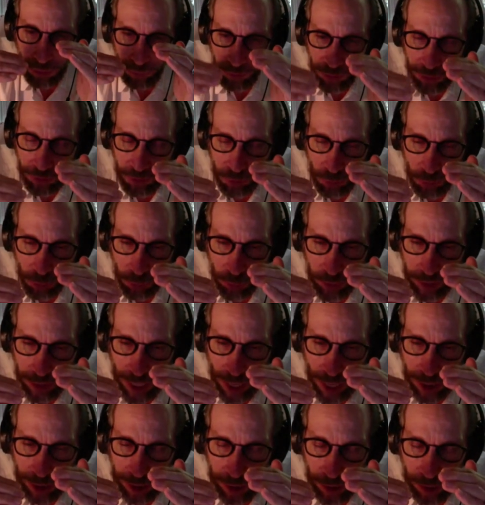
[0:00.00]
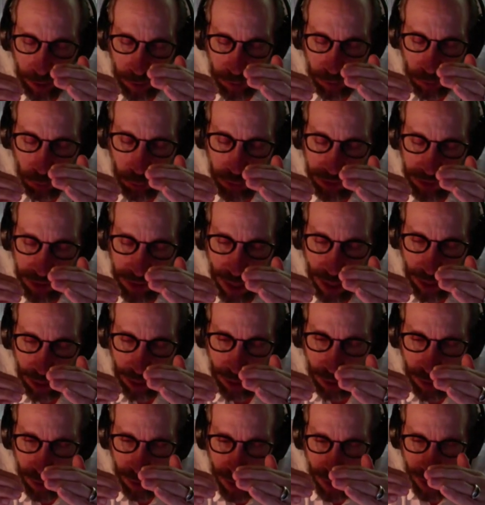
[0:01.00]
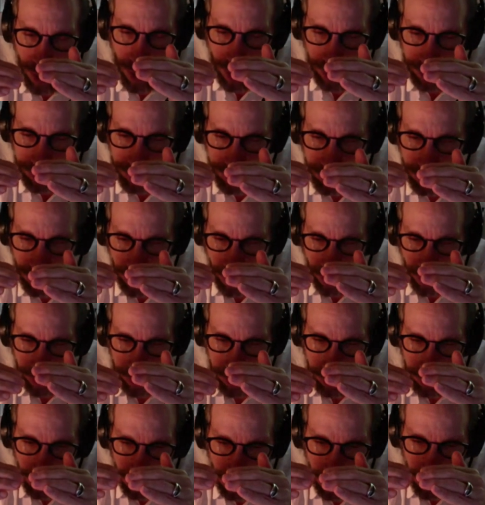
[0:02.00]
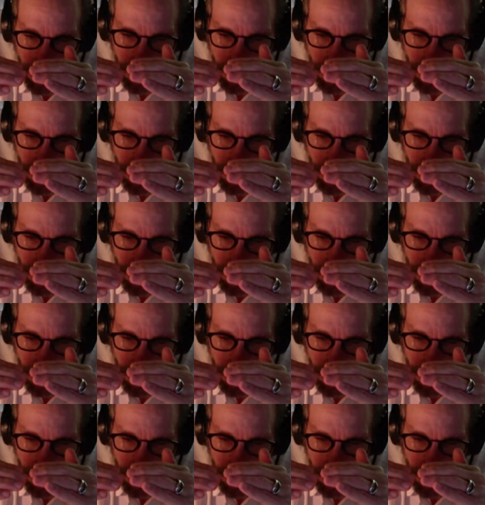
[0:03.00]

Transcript: Livingston, Louisiana, Louisiana, and and